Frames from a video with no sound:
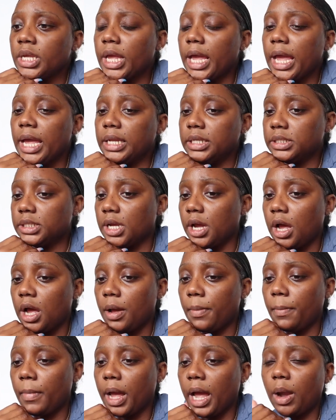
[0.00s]
and
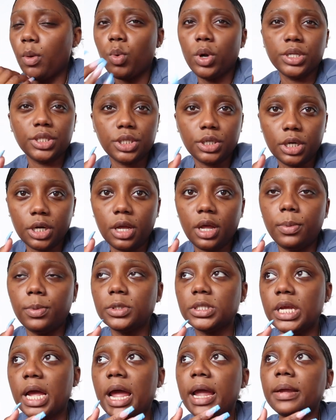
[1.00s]
um, i went to her a couple
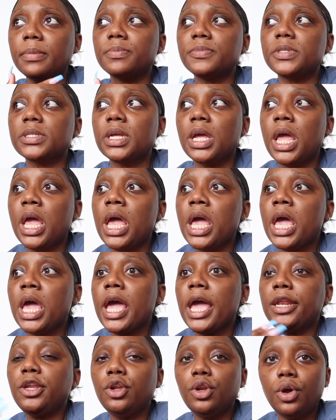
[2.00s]
times
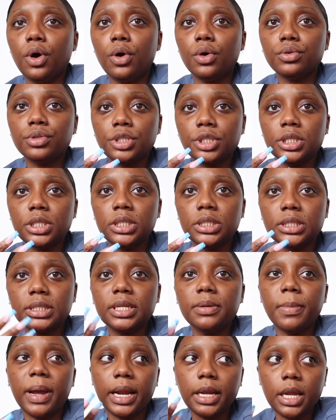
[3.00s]
and you know she
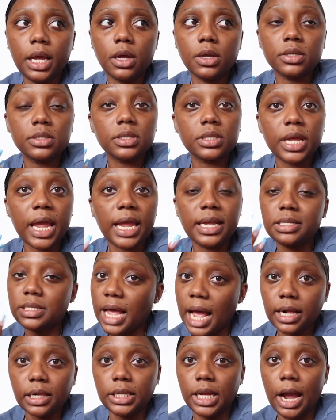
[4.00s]
did my nails
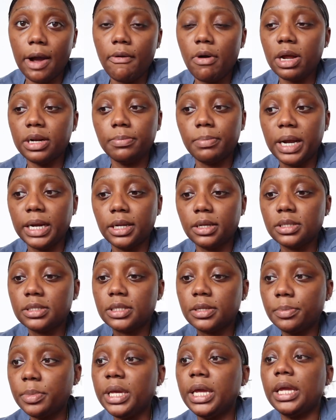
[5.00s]
exactly how i wanted my nails
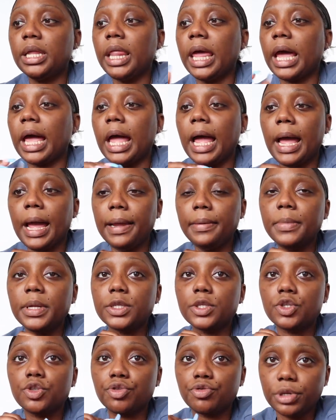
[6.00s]
to be like i'm
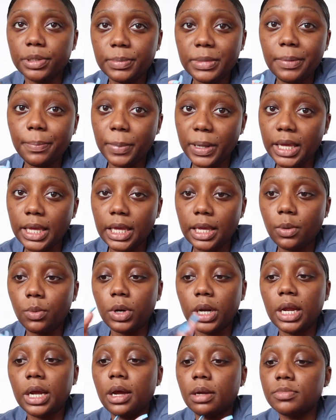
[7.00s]
extremely picky
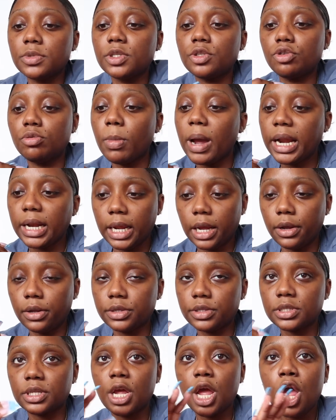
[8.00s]
when it comes to my
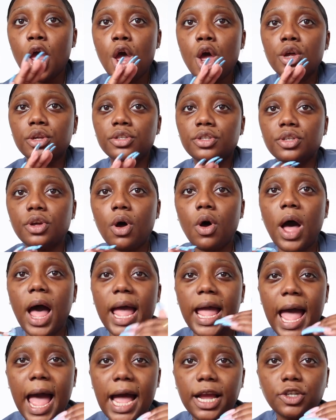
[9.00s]
nails so
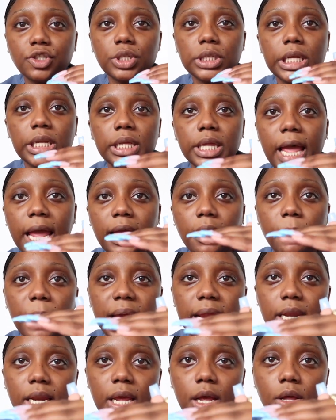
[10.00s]
i actually like
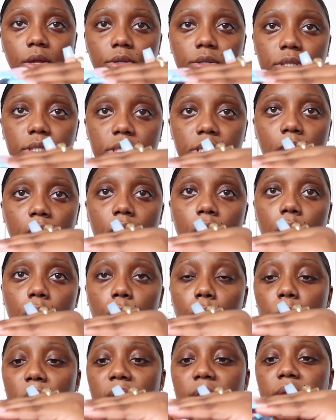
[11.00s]
my nails
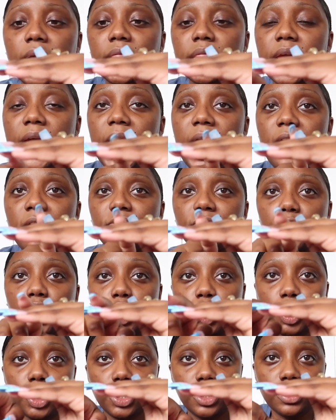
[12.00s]
when they have a
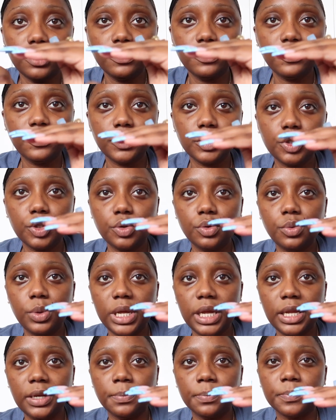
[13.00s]
curve to
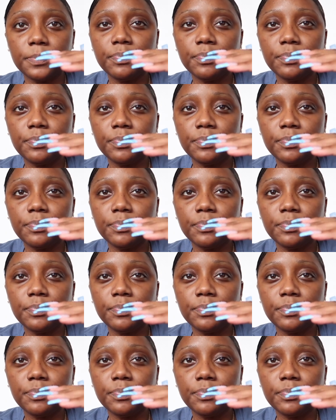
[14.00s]
it